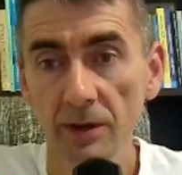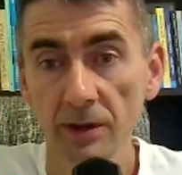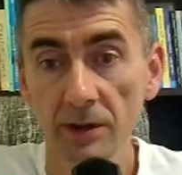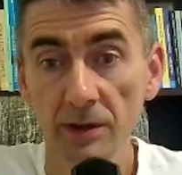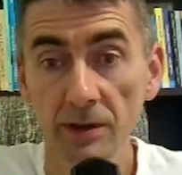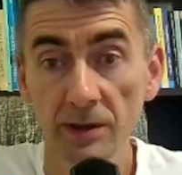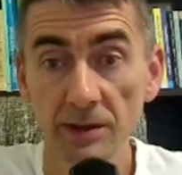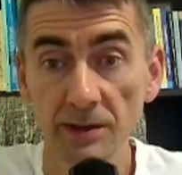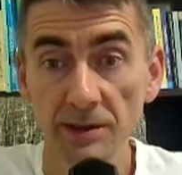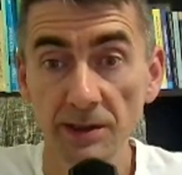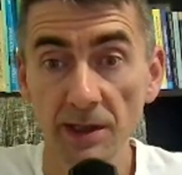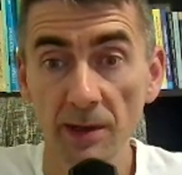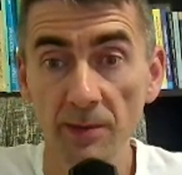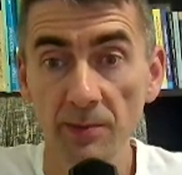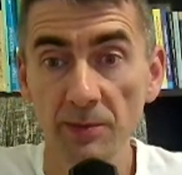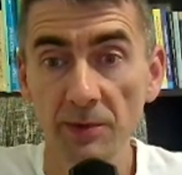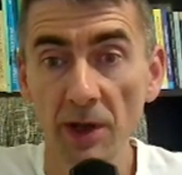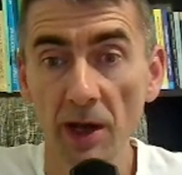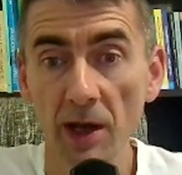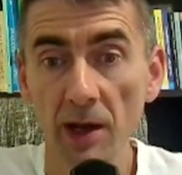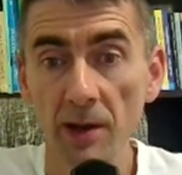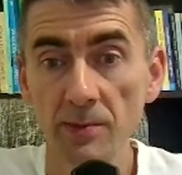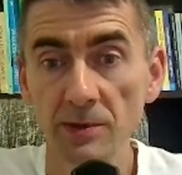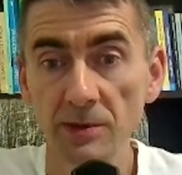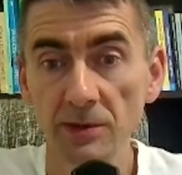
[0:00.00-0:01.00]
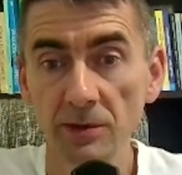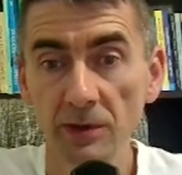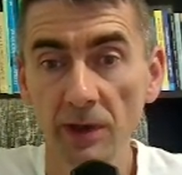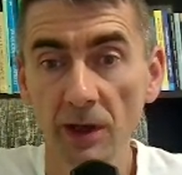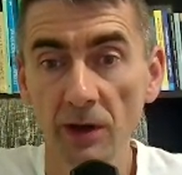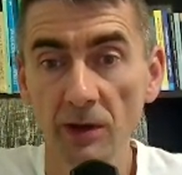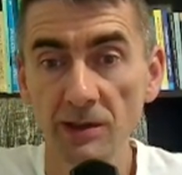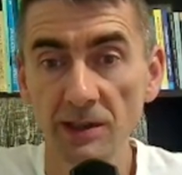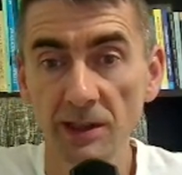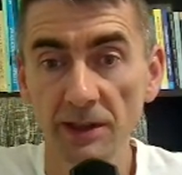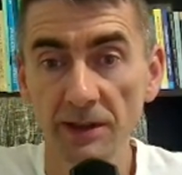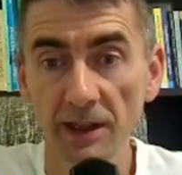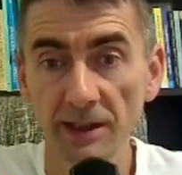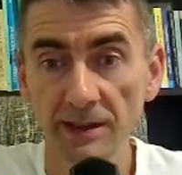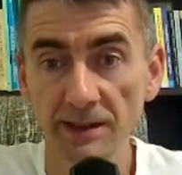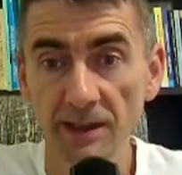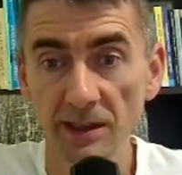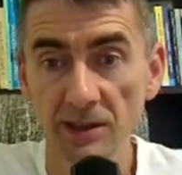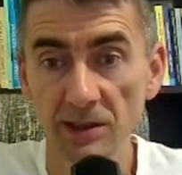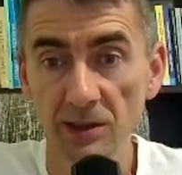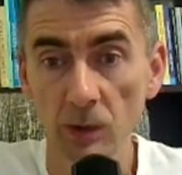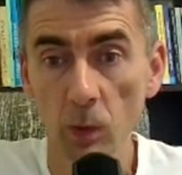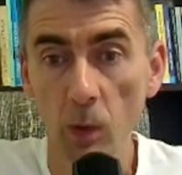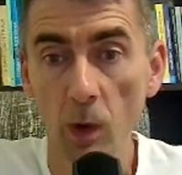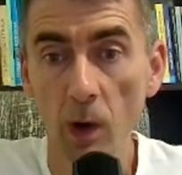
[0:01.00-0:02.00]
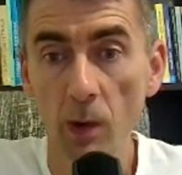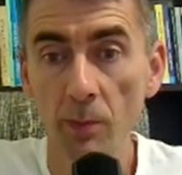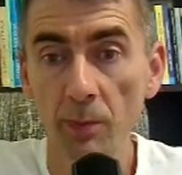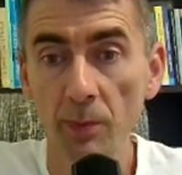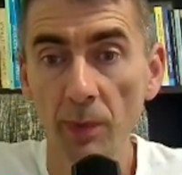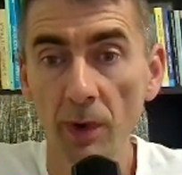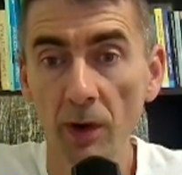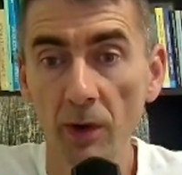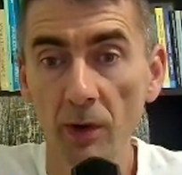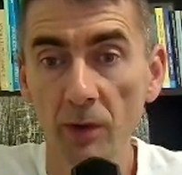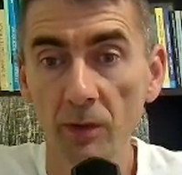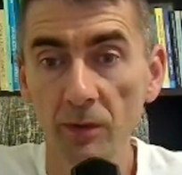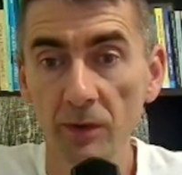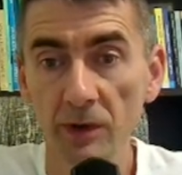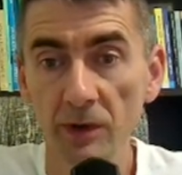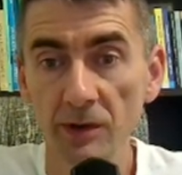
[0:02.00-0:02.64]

same time. So now it attacks actually one pawn,